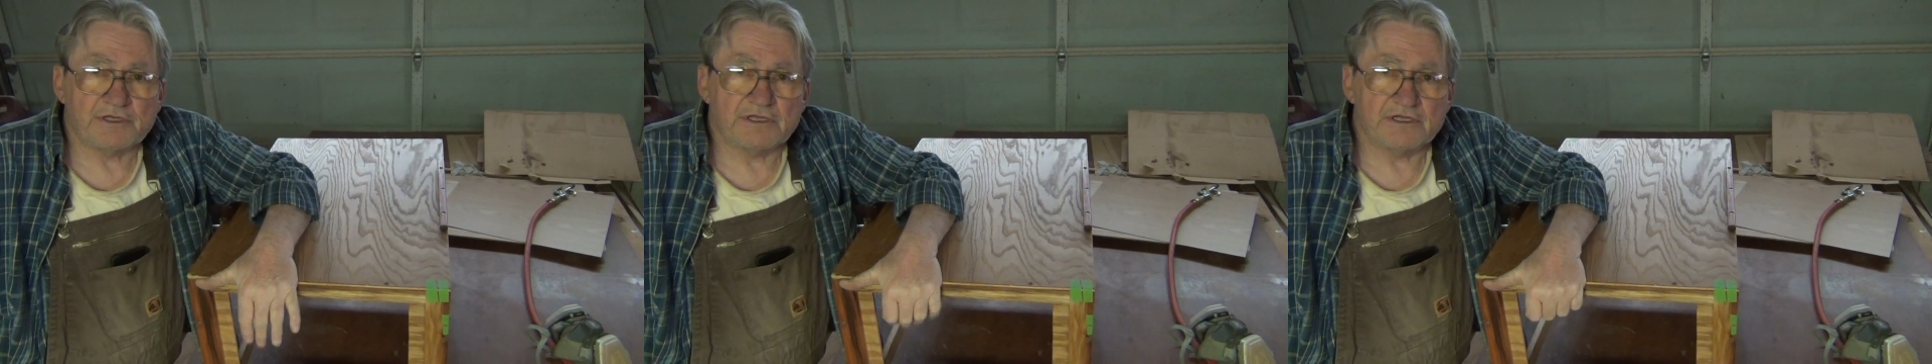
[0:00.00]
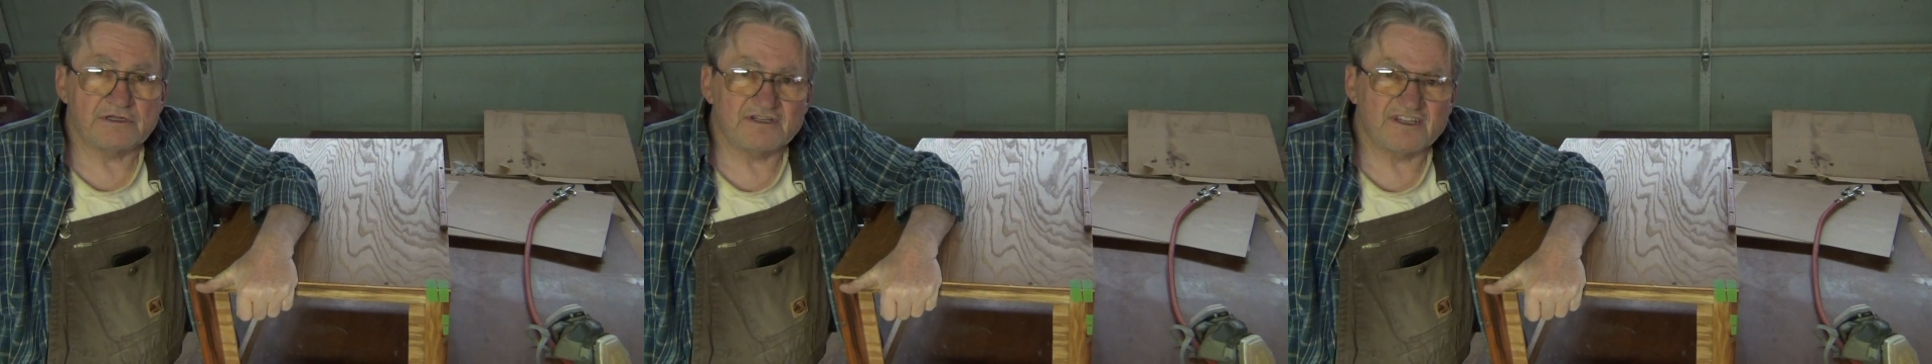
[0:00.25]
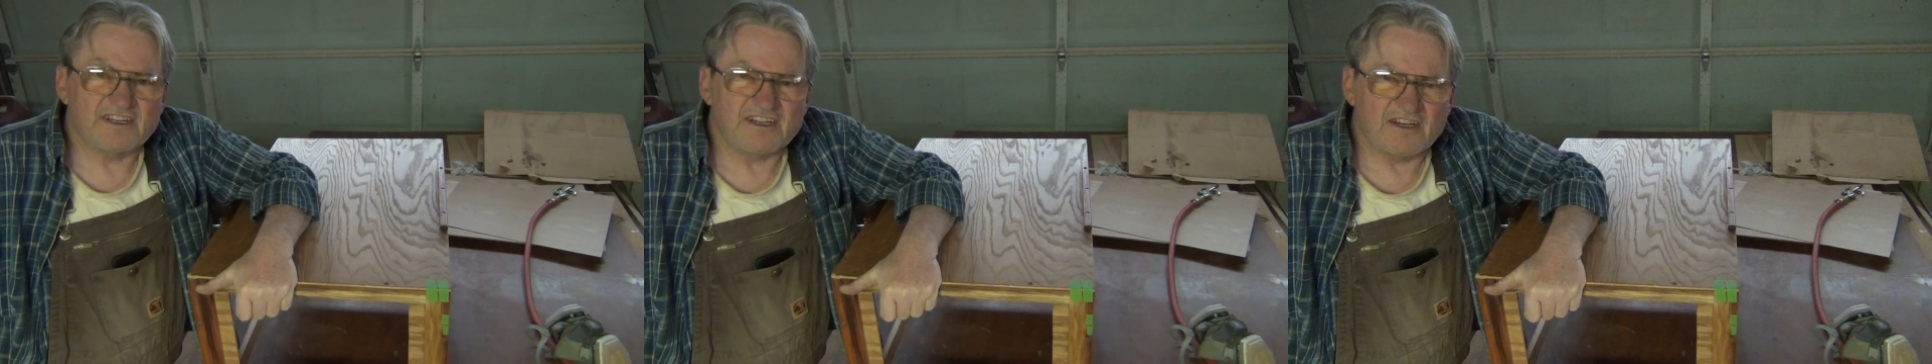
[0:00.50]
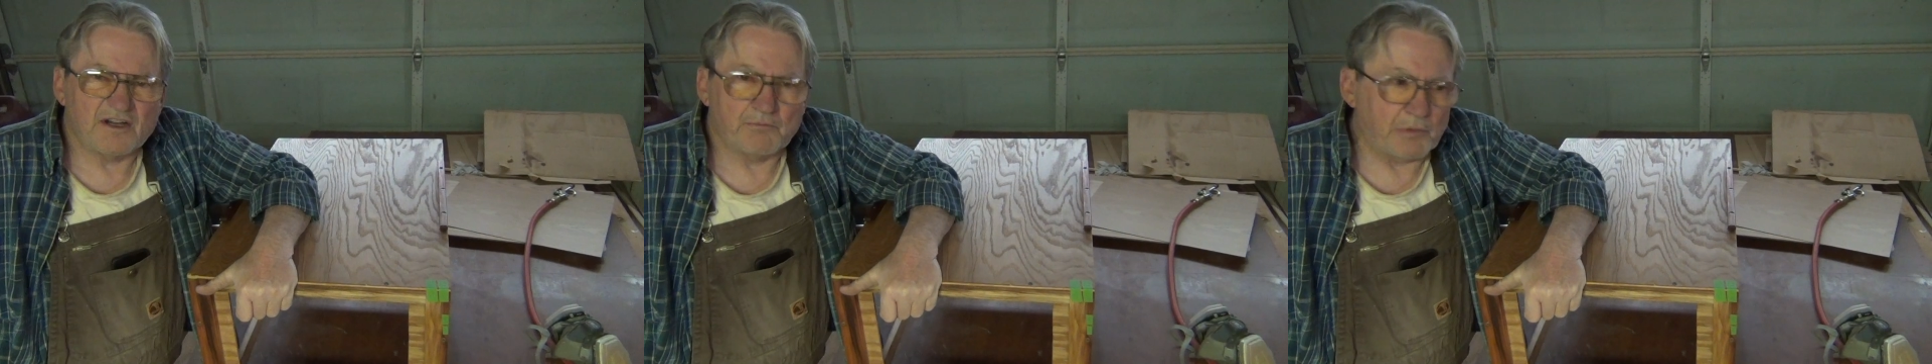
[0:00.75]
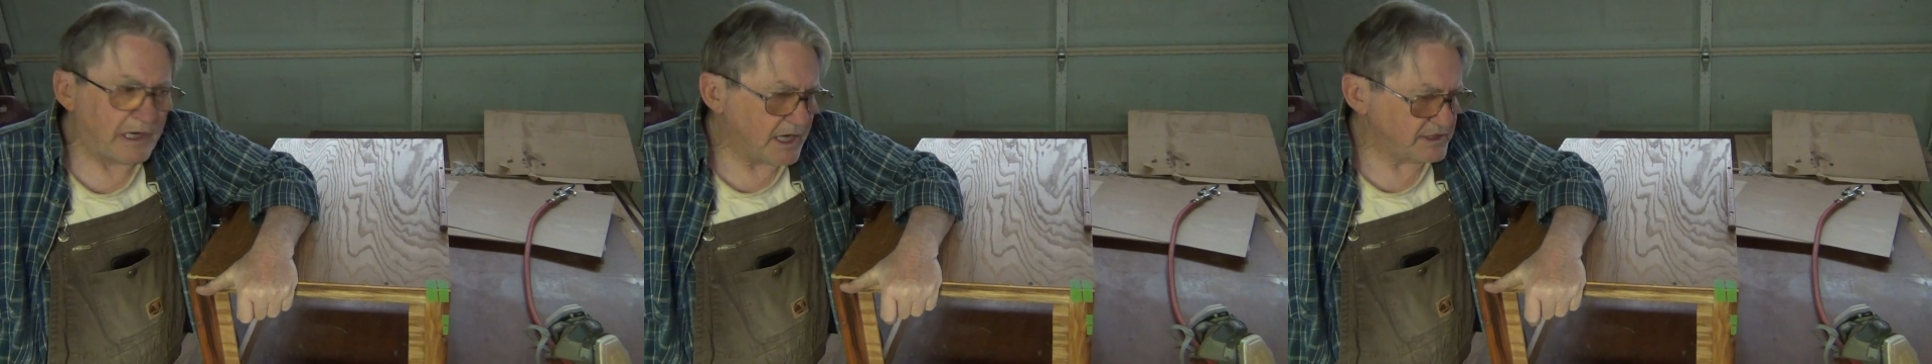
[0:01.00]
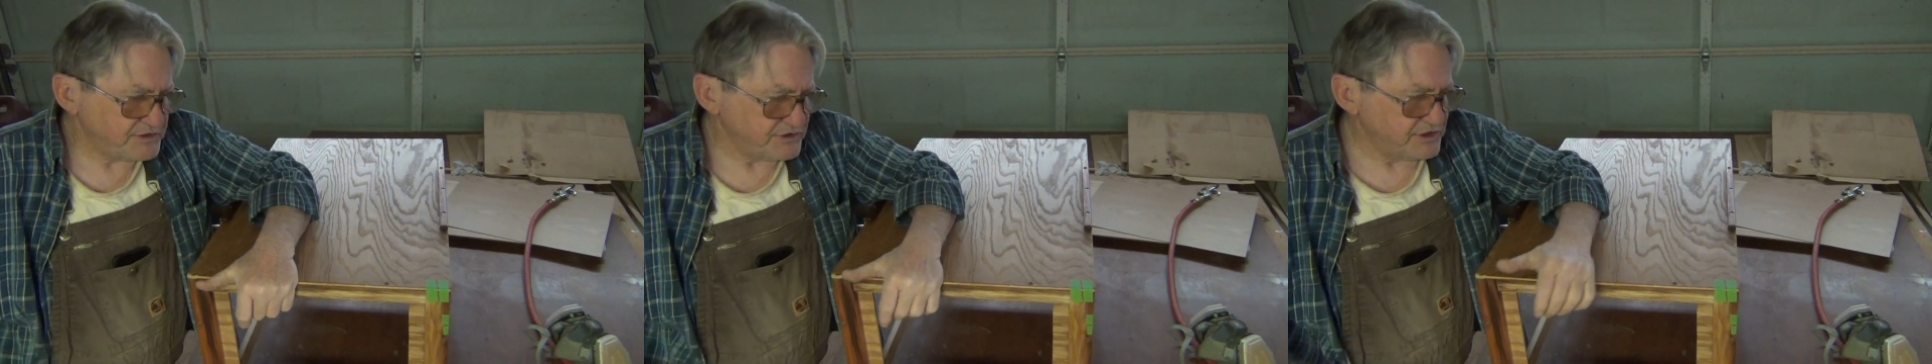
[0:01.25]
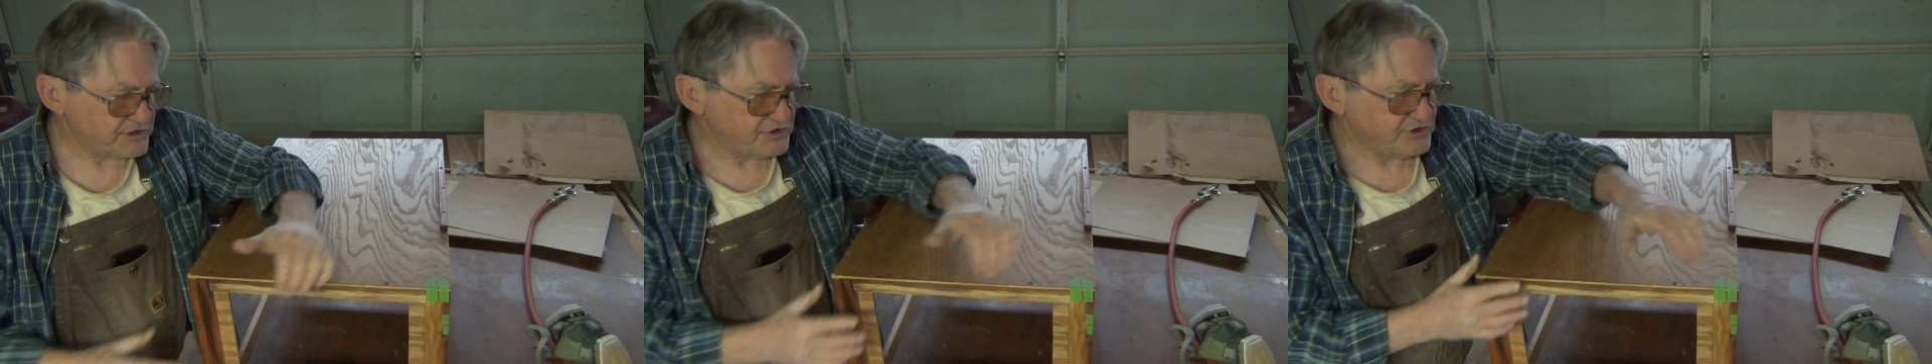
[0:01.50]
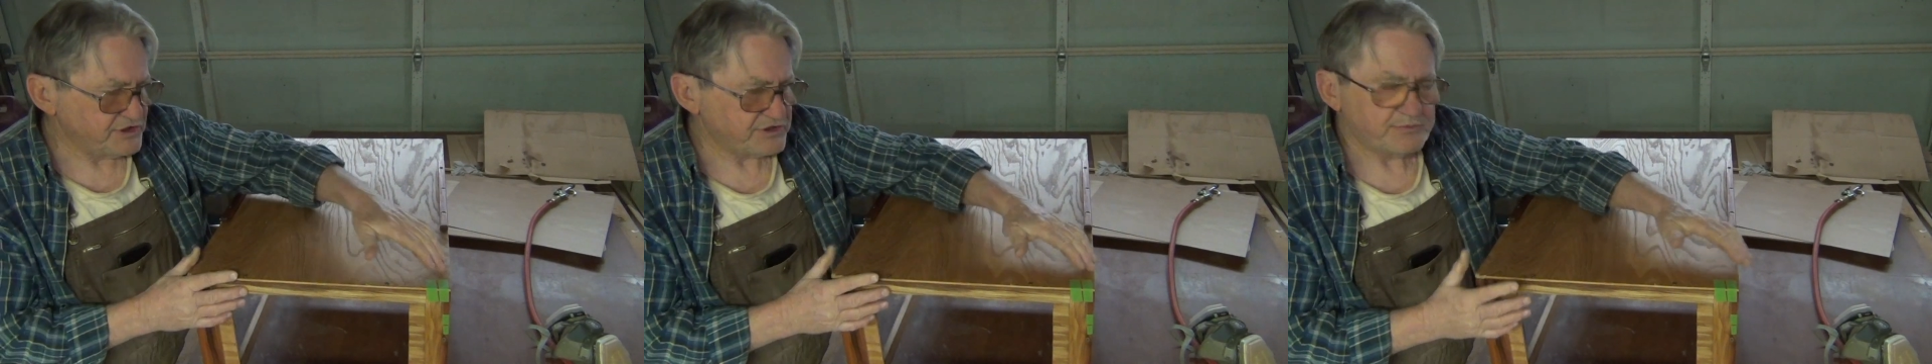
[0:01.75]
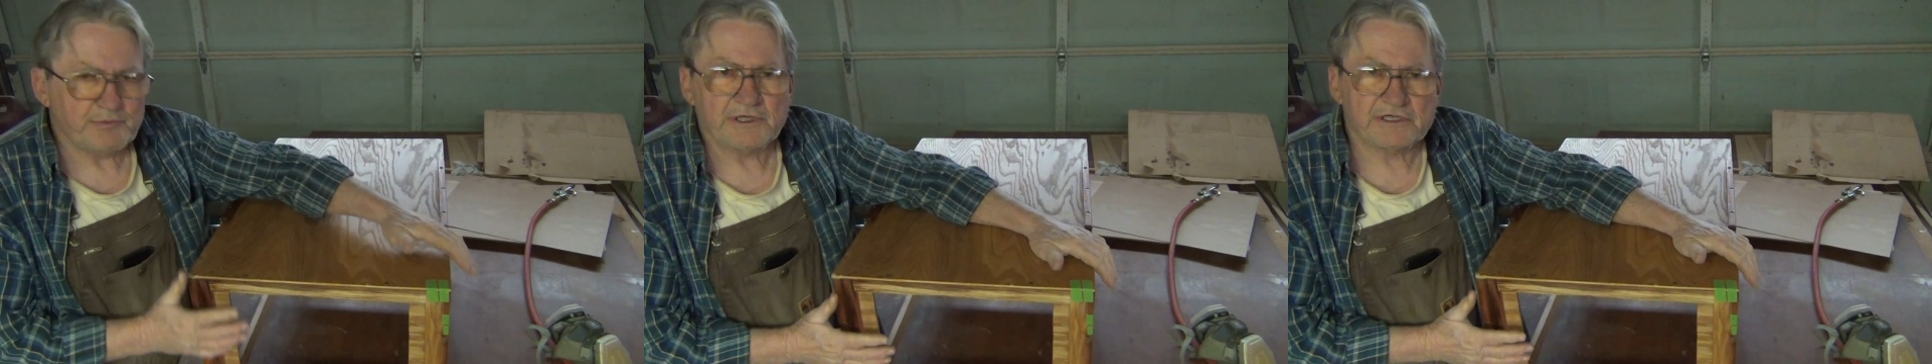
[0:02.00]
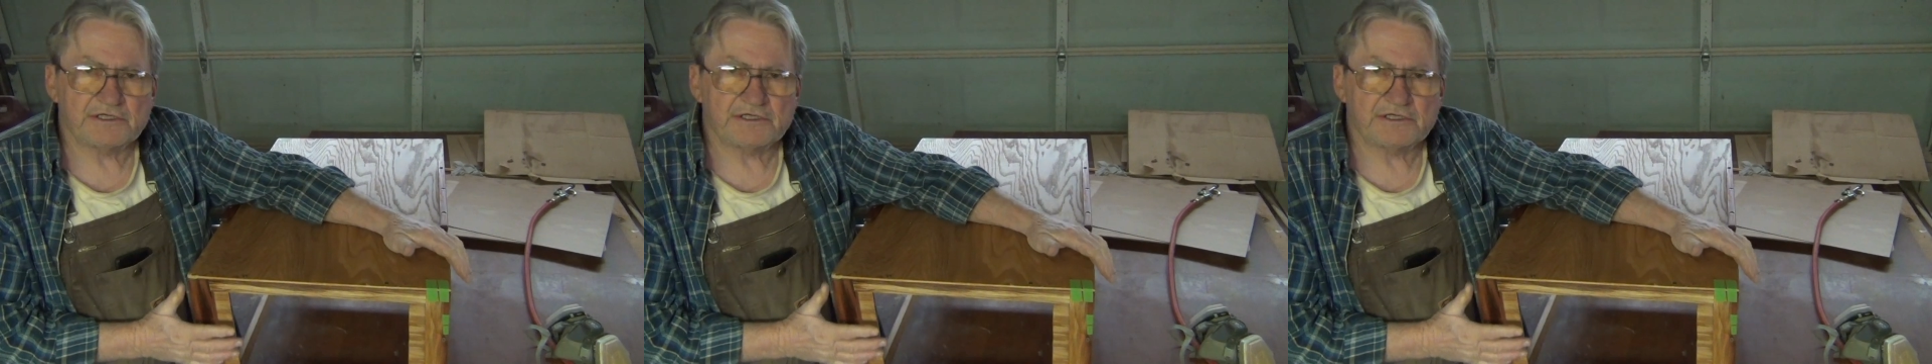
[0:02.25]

in a box that's this big,